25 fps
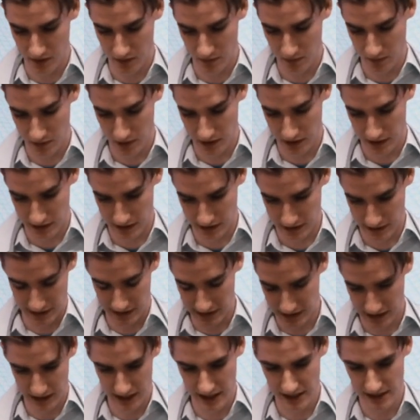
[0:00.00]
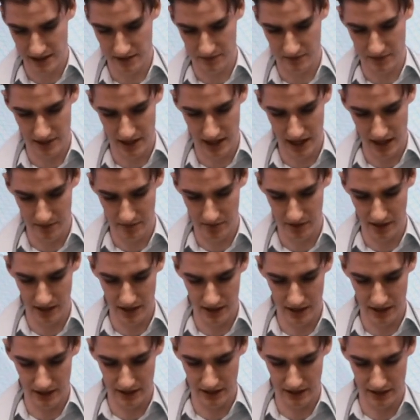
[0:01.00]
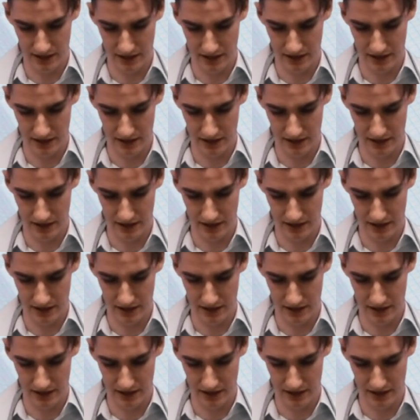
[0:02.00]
I'm going to get some tape here.